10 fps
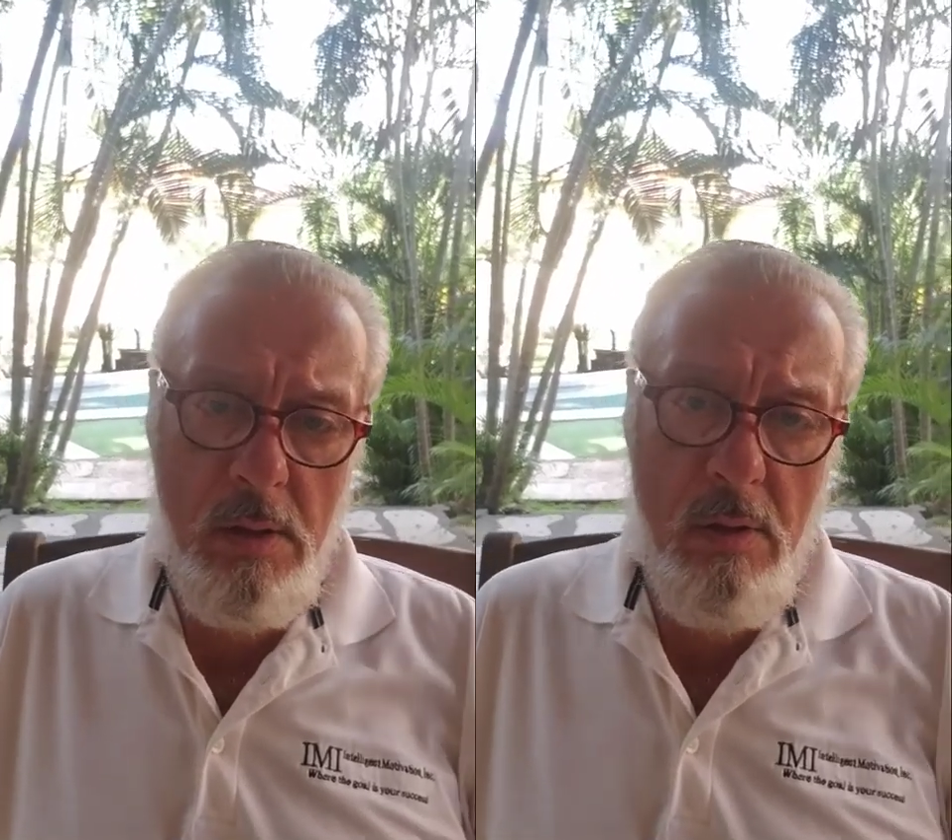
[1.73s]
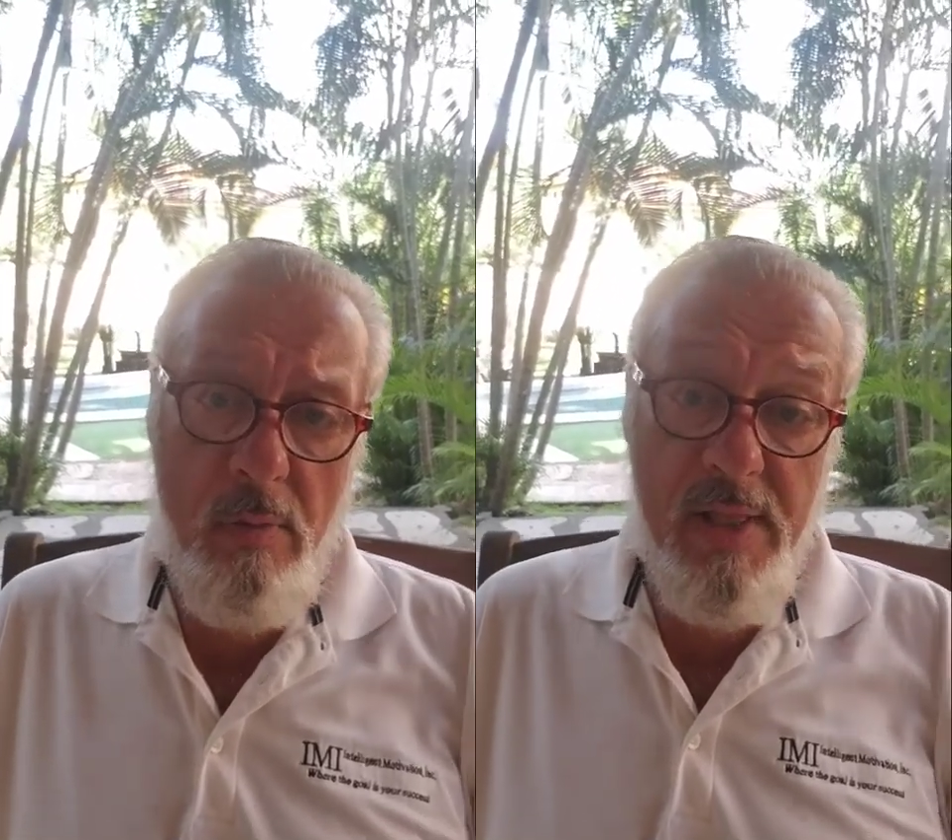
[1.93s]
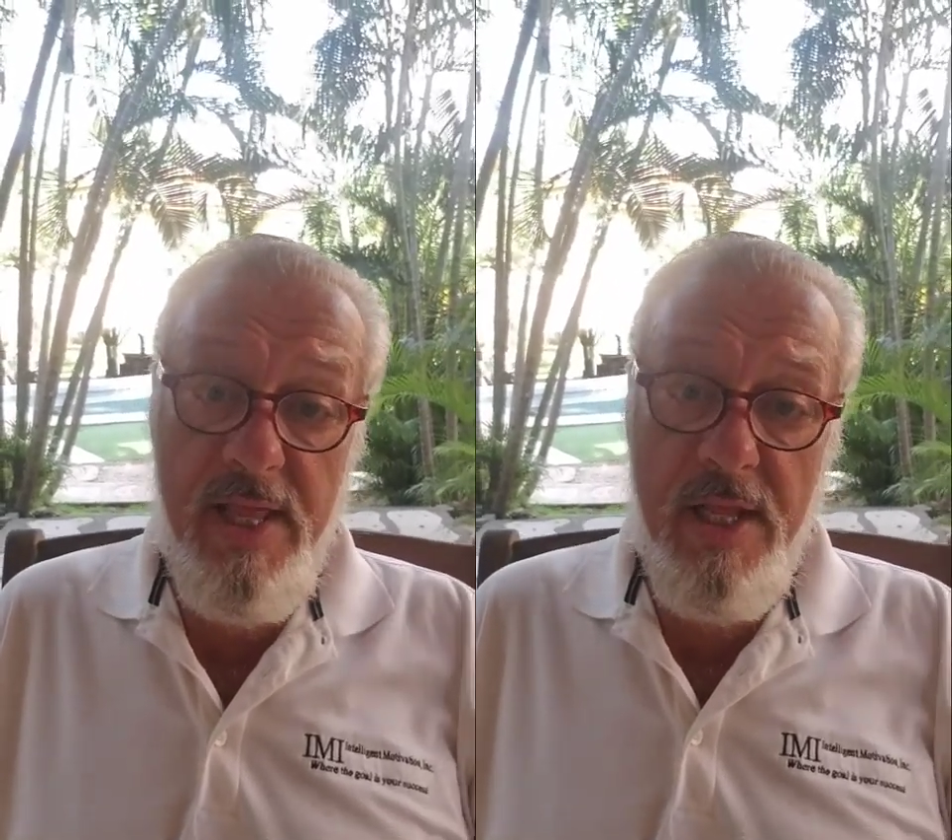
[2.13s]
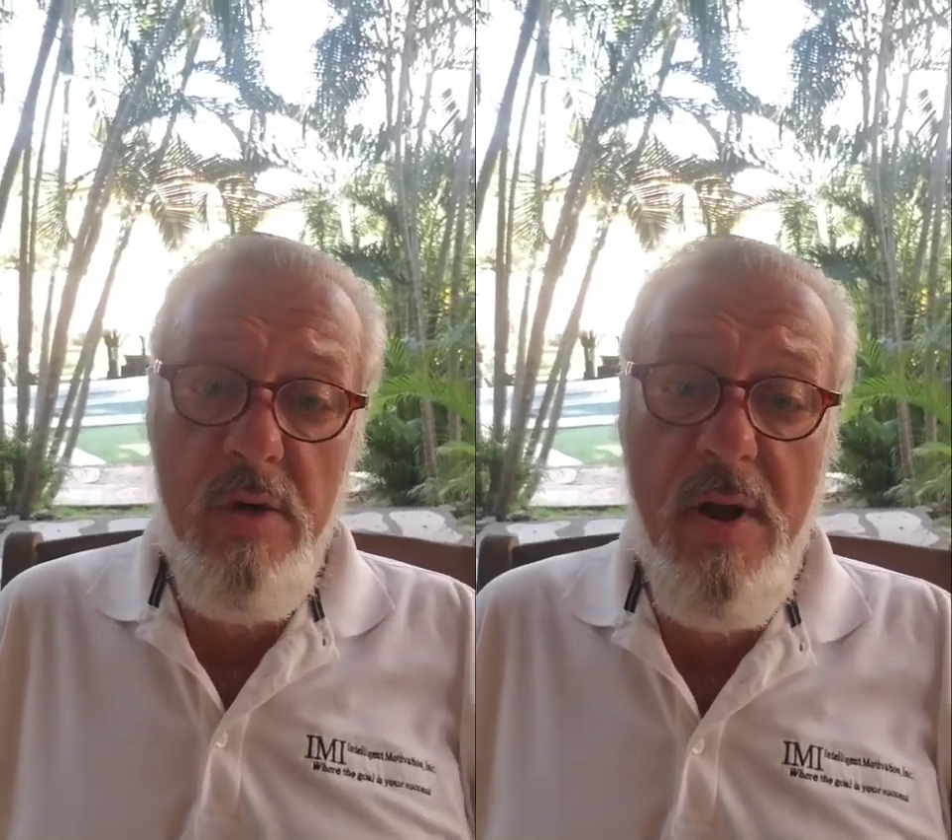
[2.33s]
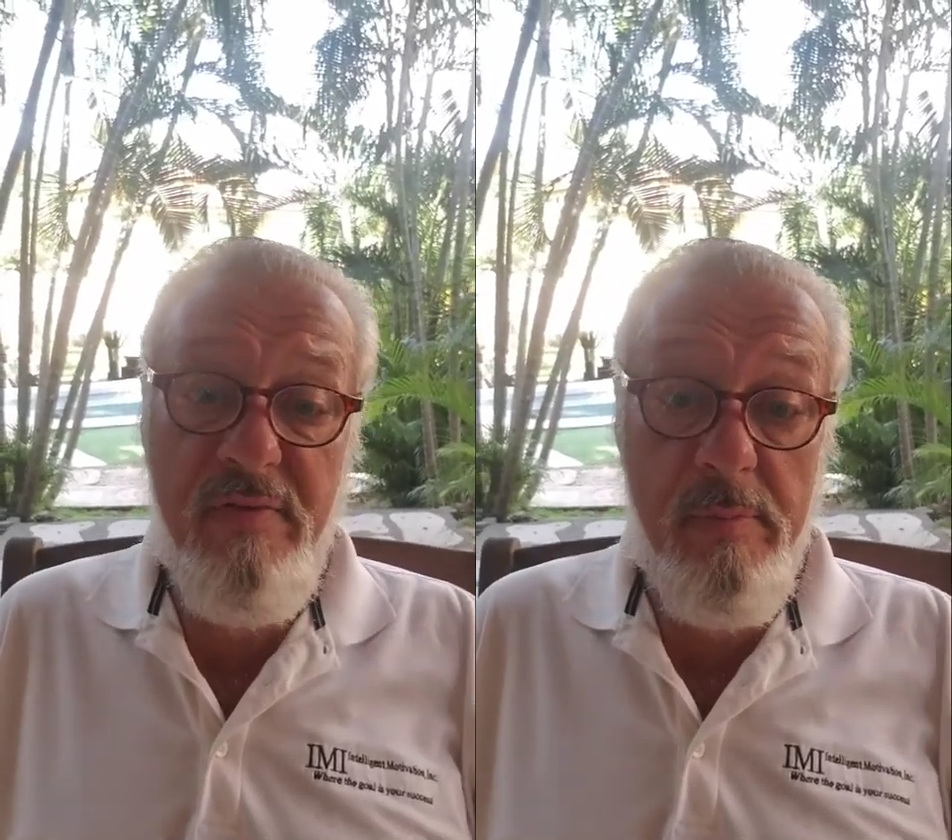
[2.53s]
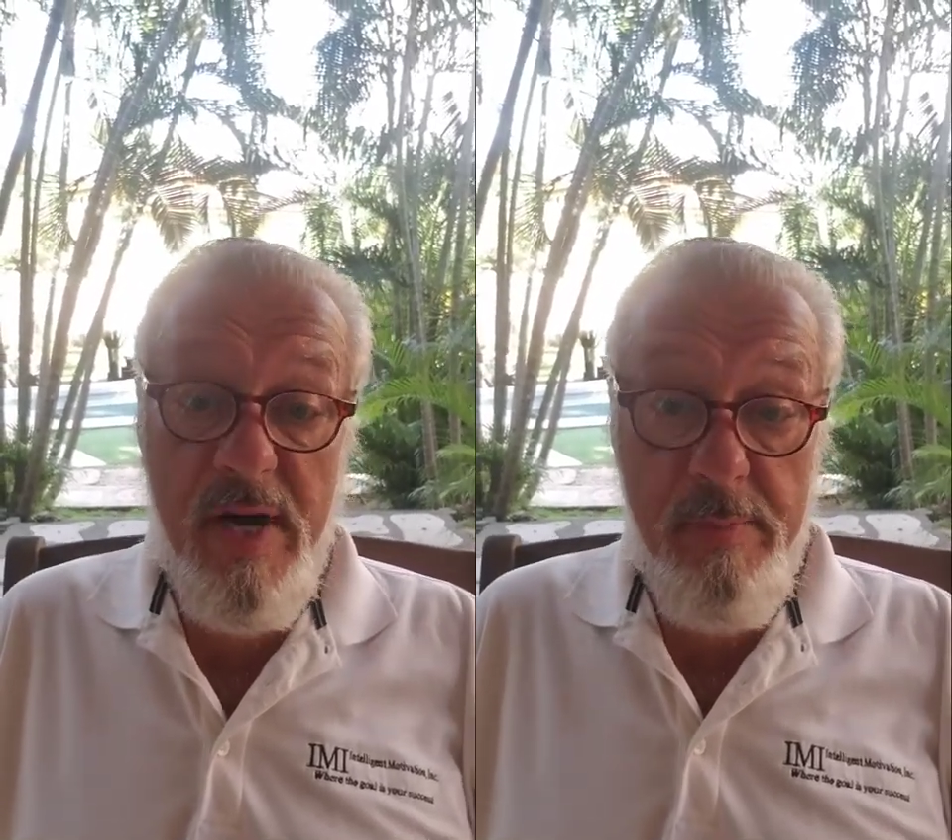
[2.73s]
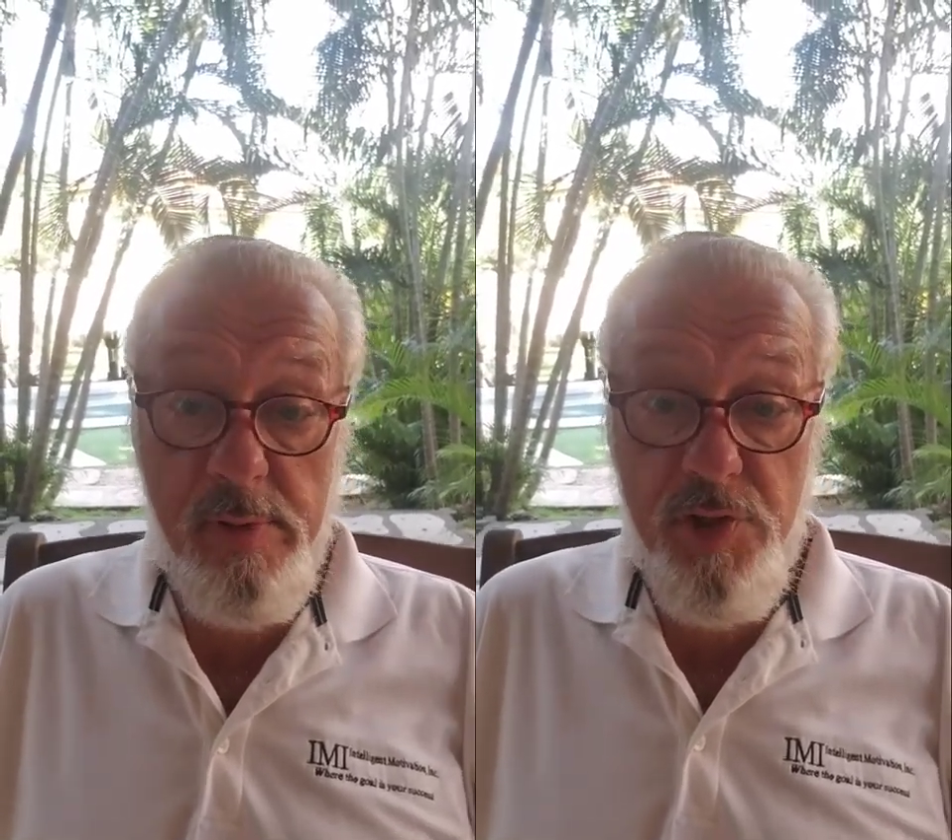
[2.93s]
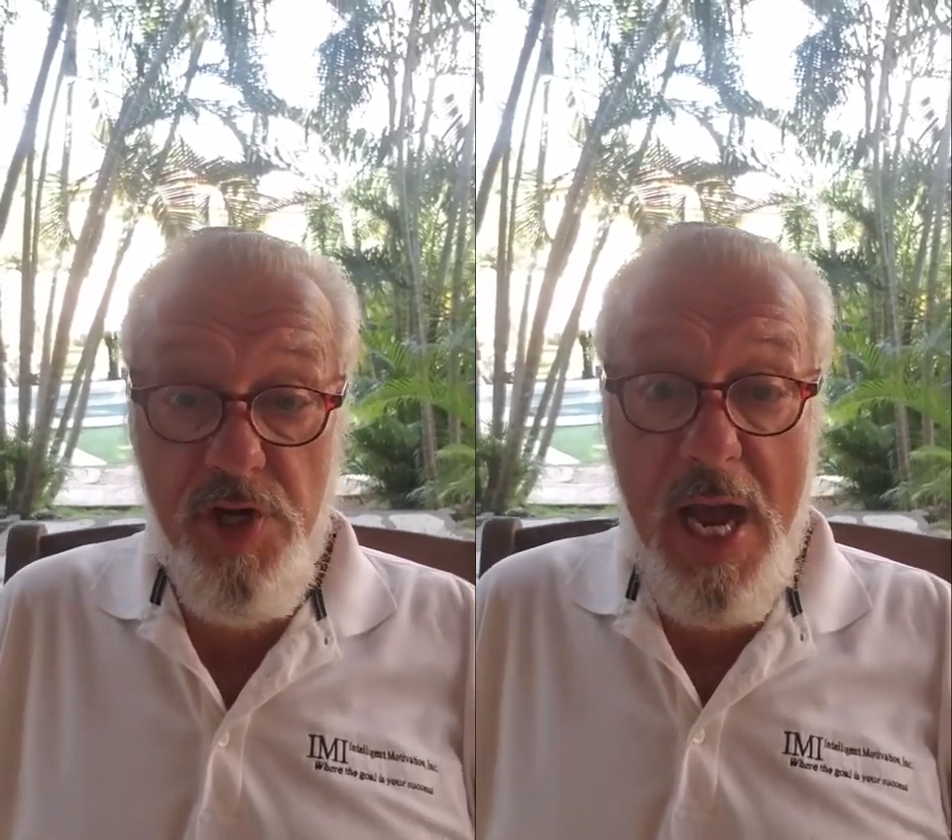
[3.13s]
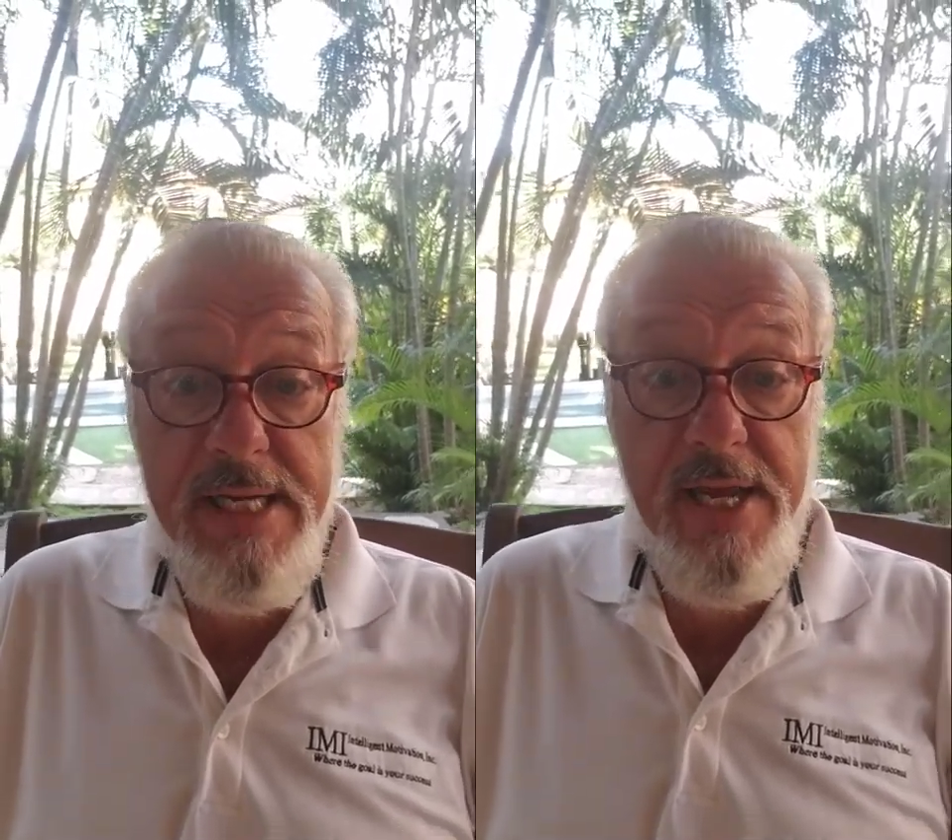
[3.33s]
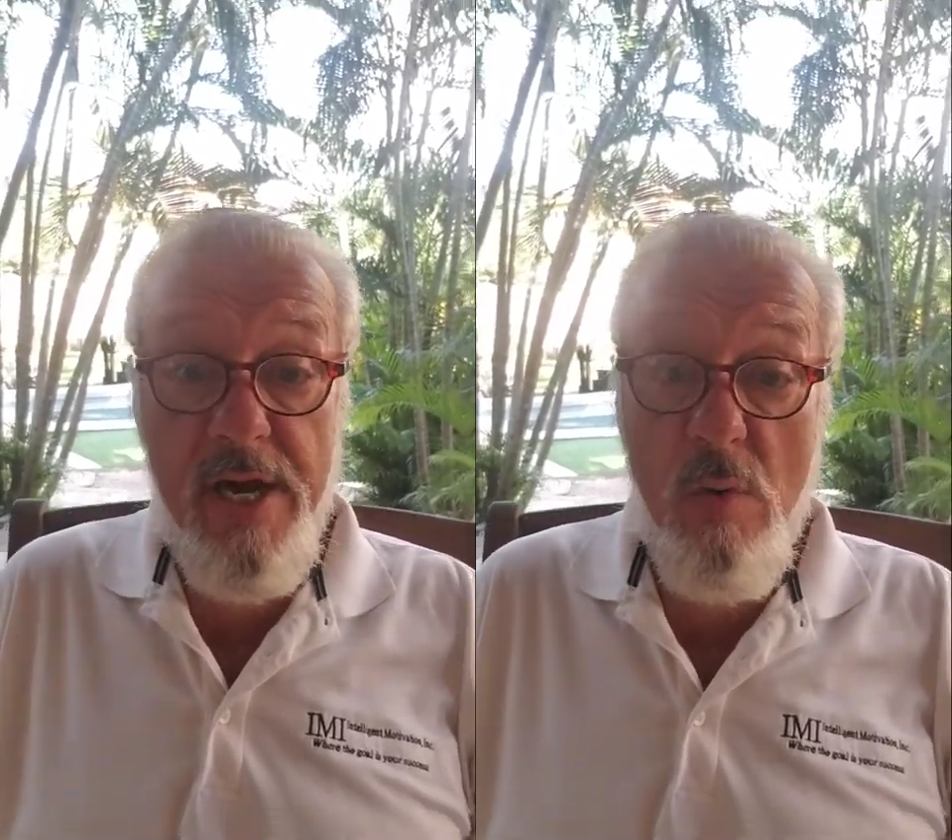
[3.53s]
Well, hello everybody. Bill Shaka here.